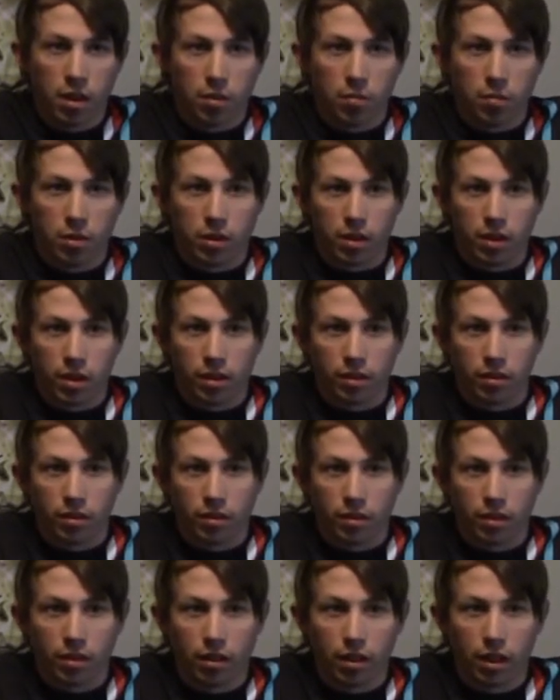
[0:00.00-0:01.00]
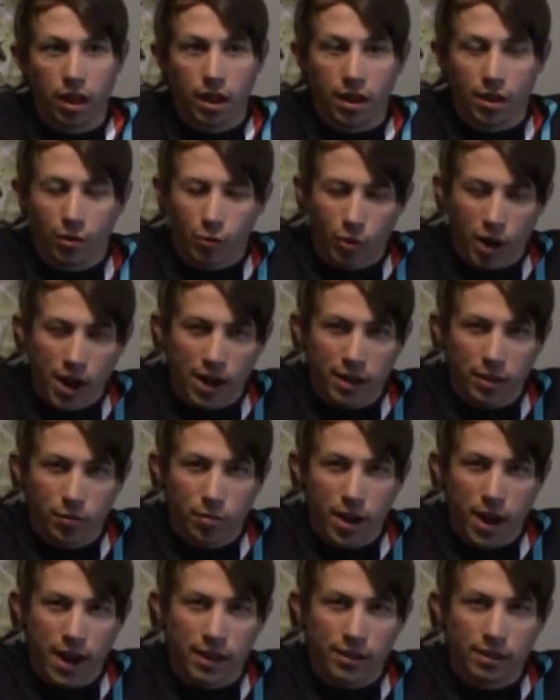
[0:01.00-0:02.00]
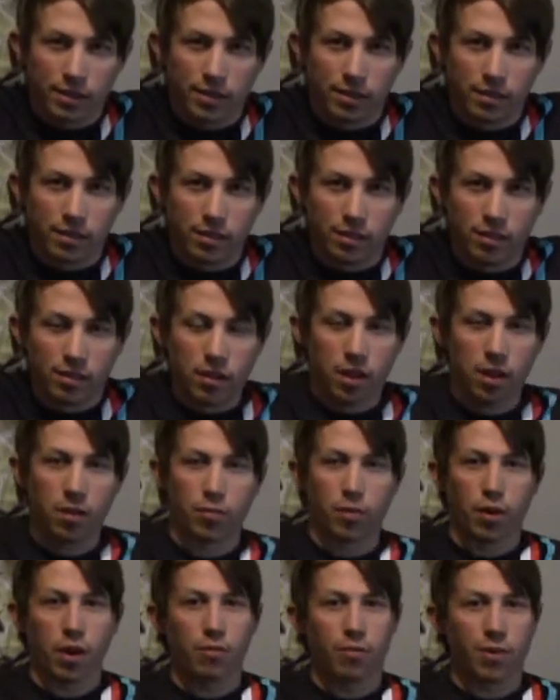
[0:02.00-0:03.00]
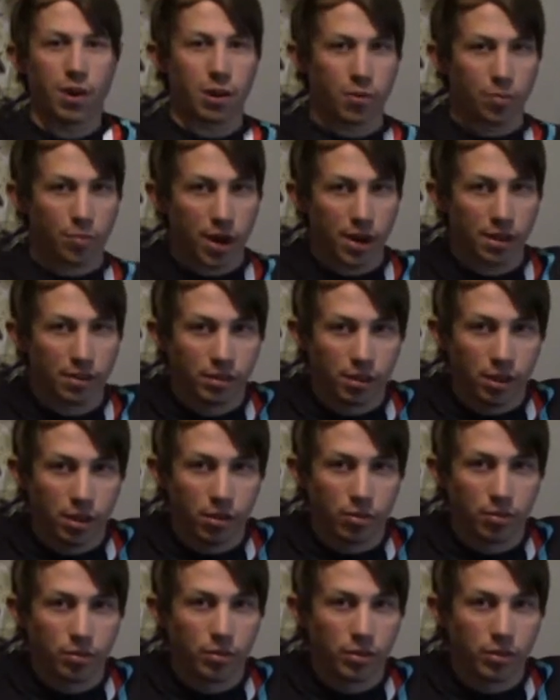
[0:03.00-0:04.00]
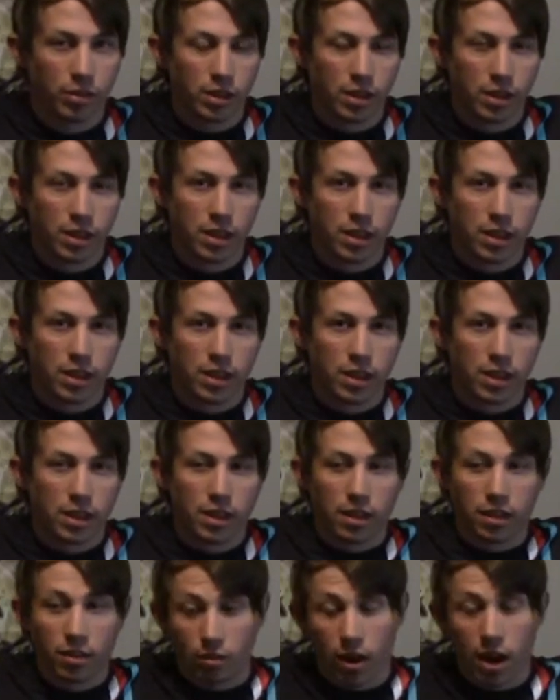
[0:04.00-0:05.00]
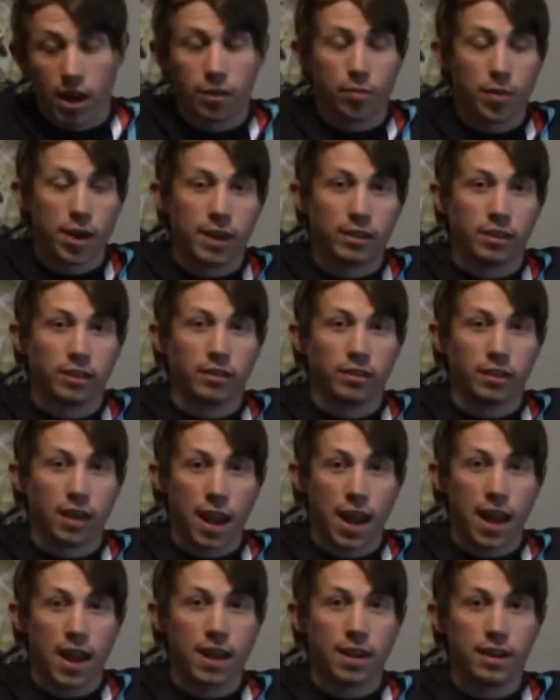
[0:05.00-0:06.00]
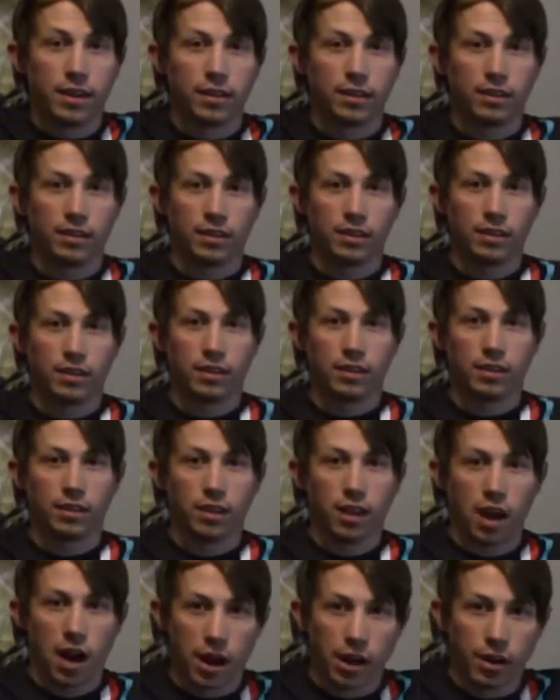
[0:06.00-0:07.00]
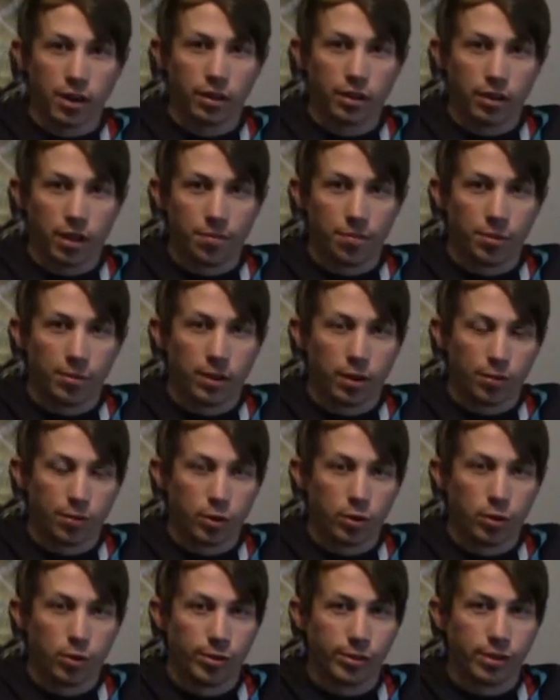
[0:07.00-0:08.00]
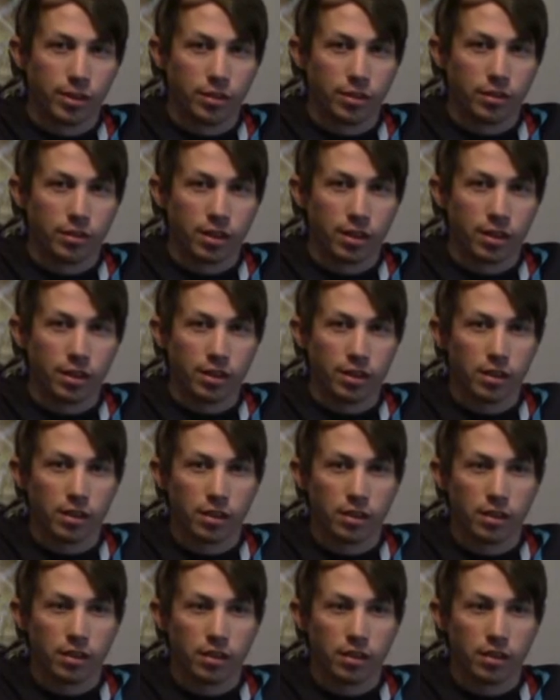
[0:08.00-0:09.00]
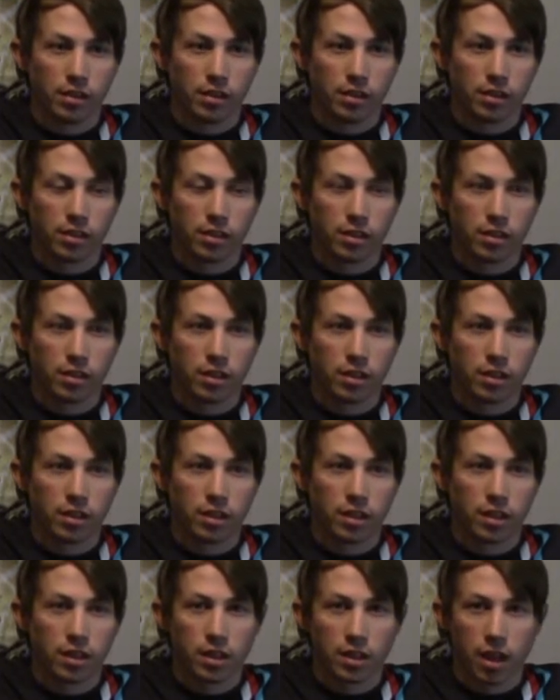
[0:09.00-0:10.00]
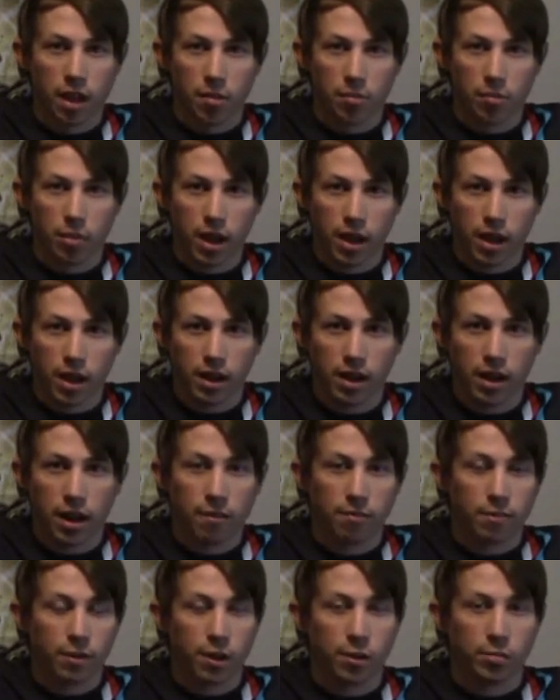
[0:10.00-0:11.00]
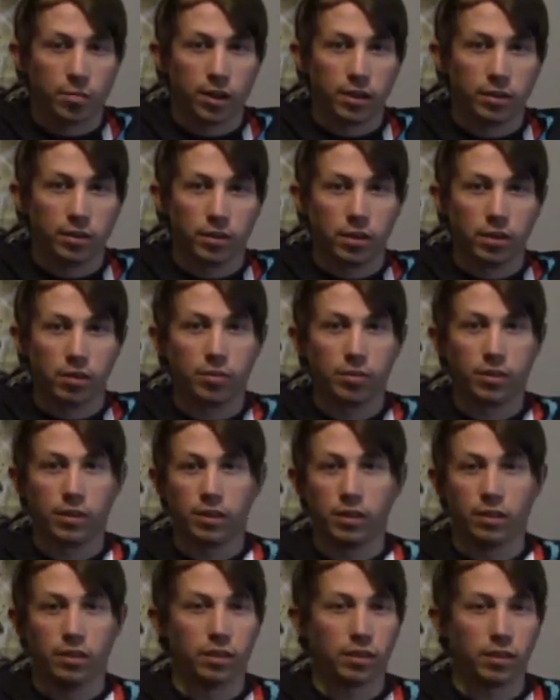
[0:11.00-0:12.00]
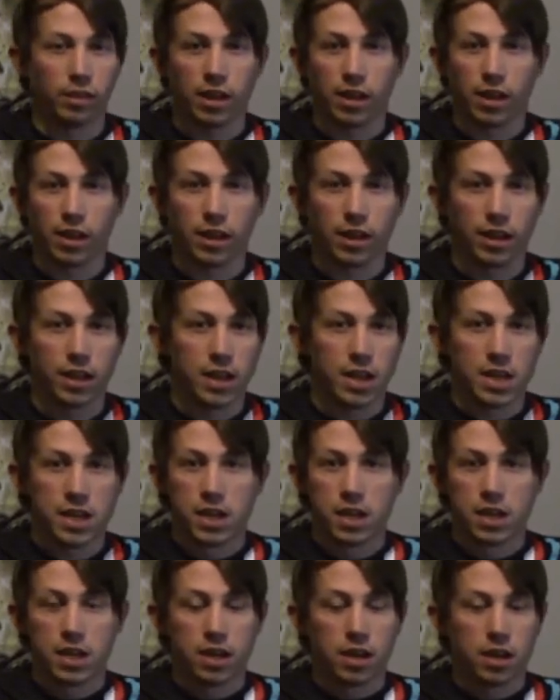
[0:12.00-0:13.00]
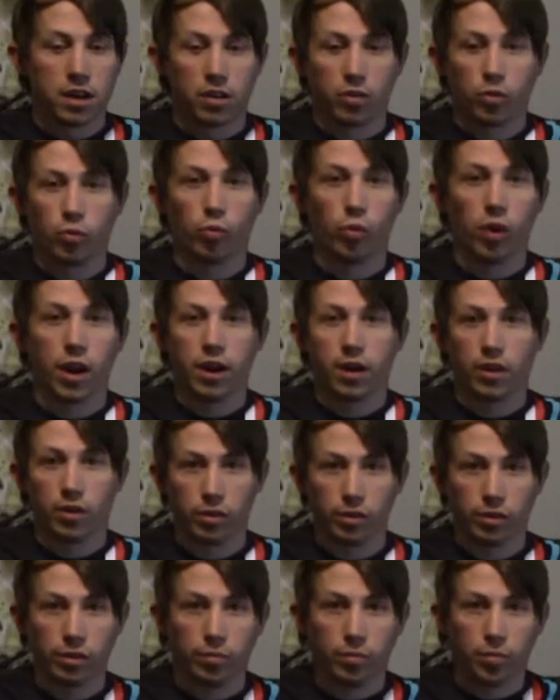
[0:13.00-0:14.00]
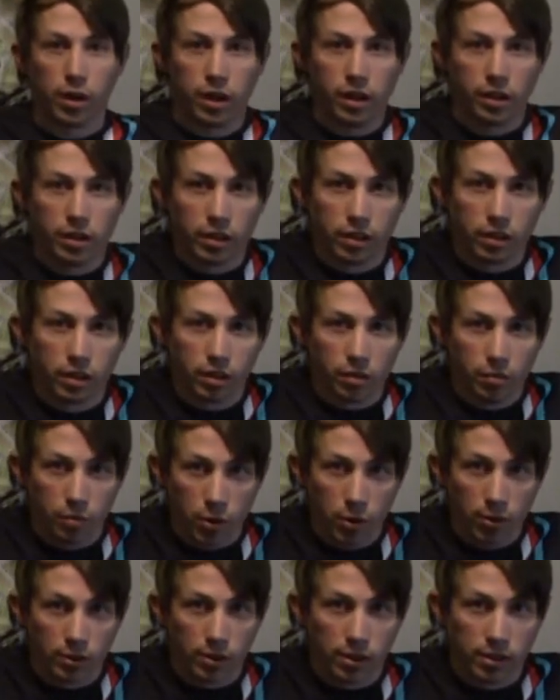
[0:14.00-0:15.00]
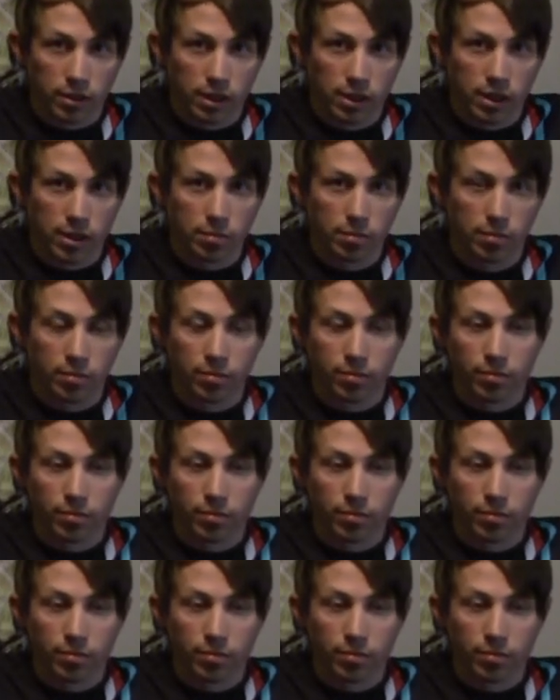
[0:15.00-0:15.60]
because in ranked matches and stuff, I found myself ranked matches and higher level difficulties in the campaign, I found myself just getting railed by the opposing team